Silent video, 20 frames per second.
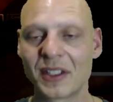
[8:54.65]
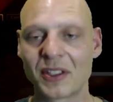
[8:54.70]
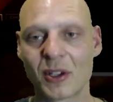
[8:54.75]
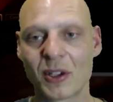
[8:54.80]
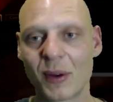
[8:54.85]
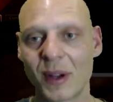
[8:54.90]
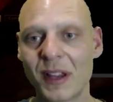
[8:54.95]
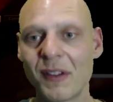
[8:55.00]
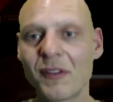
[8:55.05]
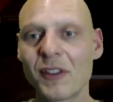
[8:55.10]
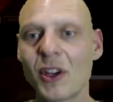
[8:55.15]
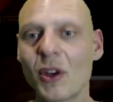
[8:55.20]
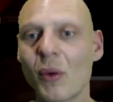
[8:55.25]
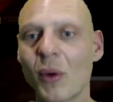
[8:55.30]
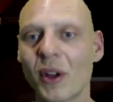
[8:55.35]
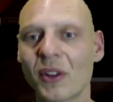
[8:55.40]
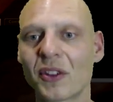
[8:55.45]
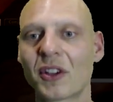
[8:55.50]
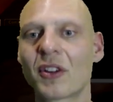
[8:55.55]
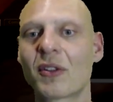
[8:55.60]
So if you
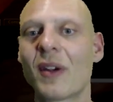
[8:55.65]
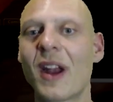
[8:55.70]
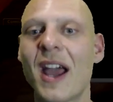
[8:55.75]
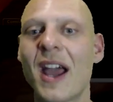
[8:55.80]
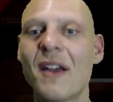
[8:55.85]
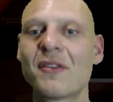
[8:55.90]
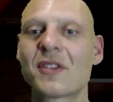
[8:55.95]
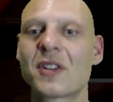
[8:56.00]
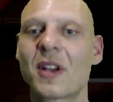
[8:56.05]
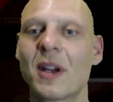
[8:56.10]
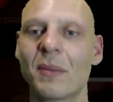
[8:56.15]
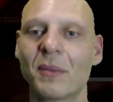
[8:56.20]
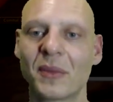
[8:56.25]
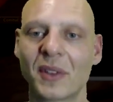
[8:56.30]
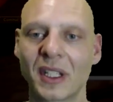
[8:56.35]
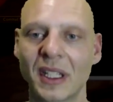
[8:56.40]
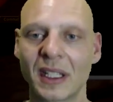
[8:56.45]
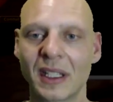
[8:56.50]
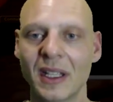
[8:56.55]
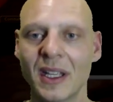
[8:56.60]
want to craft
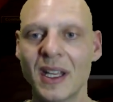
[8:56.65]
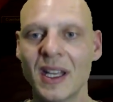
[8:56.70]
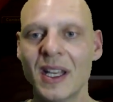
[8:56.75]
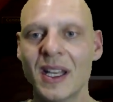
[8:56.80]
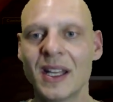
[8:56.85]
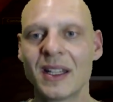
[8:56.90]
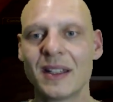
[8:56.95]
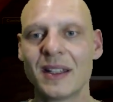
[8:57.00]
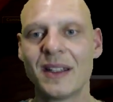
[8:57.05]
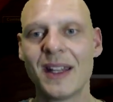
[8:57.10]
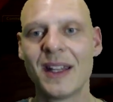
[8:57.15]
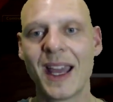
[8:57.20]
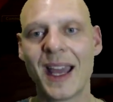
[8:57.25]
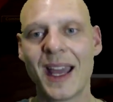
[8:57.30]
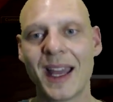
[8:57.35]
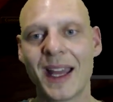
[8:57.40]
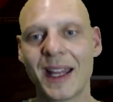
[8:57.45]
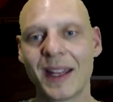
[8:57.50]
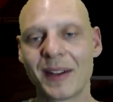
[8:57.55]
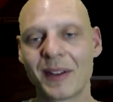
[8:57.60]
something
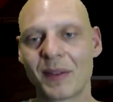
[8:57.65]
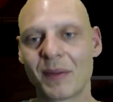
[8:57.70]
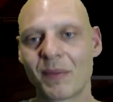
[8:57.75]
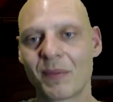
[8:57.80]
that